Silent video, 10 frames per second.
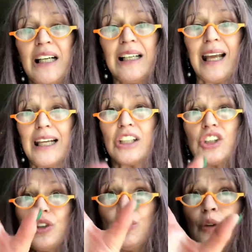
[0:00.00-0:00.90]
like
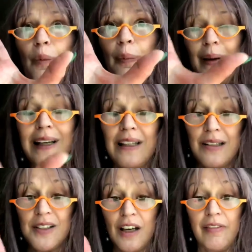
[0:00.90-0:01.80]
two
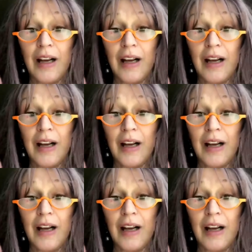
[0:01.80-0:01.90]
pillars of